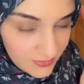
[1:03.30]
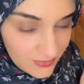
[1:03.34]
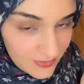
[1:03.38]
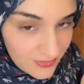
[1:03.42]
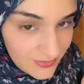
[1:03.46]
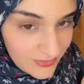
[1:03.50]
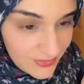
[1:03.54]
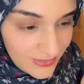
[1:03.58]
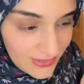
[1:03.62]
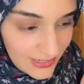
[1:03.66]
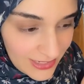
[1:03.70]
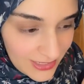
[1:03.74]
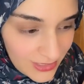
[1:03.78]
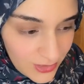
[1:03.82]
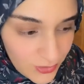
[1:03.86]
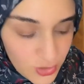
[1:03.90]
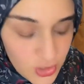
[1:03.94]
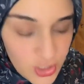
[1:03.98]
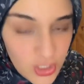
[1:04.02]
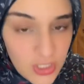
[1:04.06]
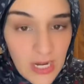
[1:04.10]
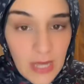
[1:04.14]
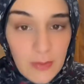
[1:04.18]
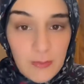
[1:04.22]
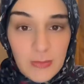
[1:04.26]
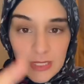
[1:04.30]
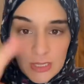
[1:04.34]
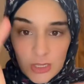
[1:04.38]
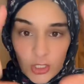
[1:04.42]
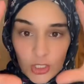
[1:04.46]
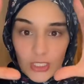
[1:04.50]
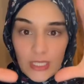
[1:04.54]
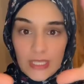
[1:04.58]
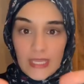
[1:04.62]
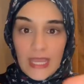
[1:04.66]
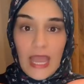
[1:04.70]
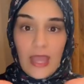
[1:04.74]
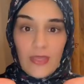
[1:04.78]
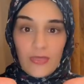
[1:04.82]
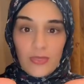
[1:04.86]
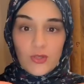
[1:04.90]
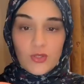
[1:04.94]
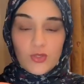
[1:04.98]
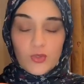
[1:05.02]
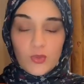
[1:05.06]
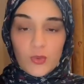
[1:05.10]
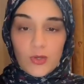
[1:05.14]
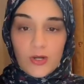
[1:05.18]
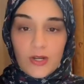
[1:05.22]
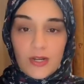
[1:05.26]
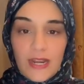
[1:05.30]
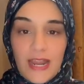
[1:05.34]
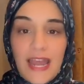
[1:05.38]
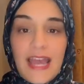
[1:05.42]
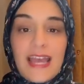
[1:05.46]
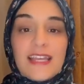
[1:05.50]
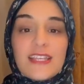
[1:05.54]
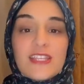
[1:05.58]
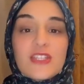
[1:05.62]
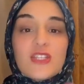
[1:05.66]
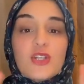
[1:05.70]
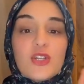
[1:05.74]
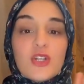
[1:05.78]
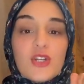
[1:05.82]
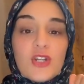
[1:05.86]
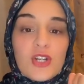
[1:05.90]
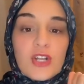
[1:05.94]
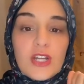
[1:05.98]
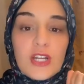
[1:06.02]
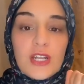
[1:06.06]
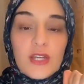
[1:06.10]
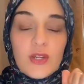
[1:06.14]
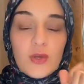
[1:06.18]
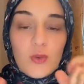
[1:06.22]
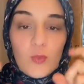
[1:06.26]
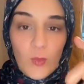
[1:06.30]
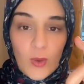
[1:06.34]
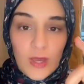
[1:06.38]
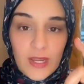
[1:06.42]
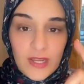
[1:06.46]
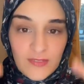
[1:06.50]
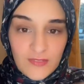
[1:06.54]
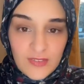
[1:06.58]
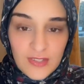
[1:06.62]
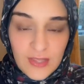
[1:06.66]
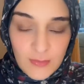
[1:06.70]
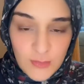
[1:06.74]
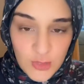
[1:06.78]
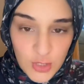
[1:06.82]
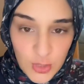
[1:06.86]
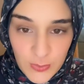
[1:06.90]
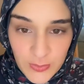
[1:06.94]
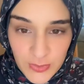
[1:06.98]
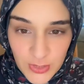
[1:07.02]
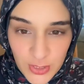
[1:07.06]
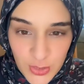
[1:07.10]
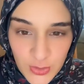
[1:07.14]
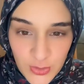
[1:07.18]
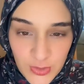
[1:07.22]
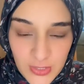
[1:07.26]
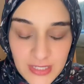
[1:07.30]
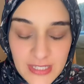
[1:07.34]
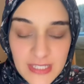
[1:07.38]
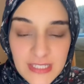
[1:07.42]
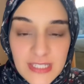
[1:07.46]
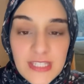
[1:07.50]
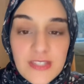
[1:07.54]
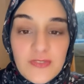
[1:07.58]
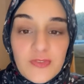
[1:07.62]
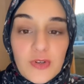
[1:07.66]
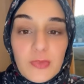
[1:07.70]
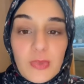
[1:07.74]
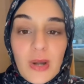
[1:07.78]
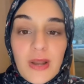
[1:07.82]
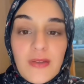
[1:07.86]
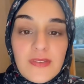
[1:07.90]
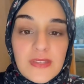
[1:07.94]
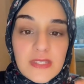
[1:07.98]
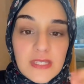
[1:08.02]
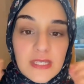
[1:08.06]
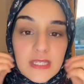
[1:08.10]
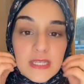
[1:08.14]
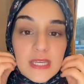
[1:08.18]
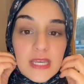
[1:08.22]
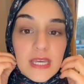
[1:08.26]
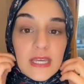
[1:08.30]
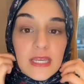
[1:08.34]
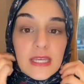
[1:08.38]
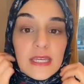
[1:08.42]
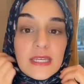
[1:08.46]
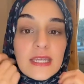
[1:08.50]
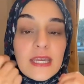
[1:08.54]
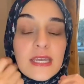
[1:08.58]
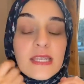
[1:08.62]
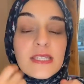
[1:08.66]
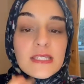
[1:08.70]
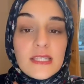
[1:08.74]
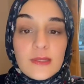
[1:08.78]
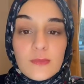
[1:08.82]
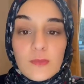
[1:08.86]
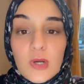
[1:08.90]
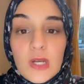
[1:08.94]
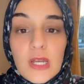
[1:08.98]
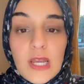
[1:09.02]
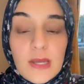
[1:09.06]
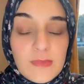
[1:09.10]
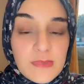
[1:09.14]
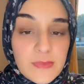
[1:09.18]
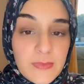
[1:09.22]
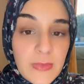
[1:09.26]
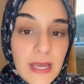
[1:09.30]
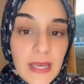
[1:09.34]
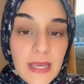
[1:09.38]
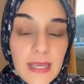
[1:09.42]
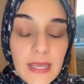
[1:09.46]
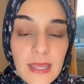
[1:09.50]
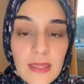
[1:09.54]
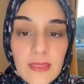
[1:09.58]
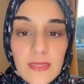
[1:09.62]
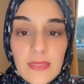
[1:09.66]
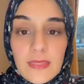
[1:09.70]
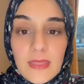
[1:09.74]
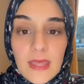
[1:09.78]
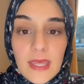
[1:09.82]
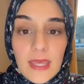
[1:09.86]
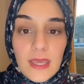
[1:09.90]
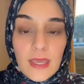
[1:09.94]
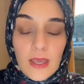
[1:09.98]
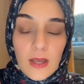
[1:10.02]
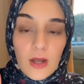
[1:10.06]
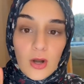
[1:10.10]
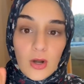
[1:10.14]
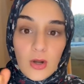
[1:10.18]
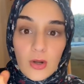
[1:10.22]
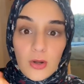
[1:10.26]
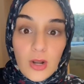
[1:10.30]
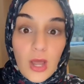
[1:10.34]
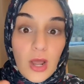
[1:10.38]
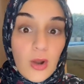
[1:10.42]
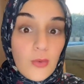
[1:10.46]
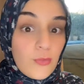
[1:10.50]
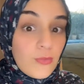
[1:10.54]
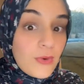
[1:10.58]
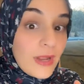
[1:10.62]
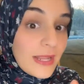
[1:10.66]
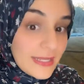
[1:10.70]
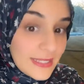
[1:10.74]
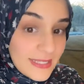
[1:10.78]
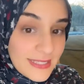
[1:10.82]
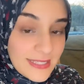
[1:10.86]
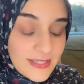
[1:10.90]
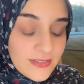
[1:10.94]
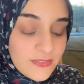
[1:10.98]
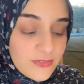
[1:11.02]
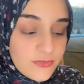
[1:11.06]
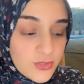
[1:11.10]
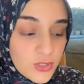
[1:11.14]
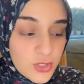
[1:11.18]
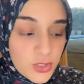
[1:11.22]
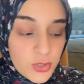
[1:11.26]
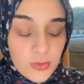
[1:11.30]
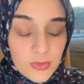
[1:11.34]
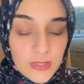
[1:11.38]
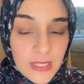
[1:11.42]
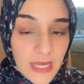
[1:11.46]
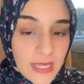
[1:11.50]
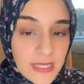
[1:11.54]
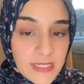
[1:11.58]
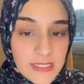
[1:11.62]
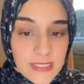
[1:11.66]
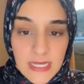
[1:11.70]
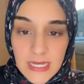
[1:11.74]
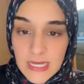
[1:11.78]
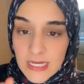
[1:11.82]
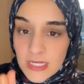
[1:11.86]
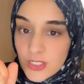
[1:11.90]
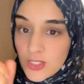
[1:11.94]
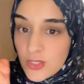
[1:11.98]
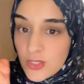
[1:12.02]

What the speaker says: Okay. You should not be looking at the door as you're waiting for them to open the door. This is for privacy in case someone comes by and they are not ready for you yet. So they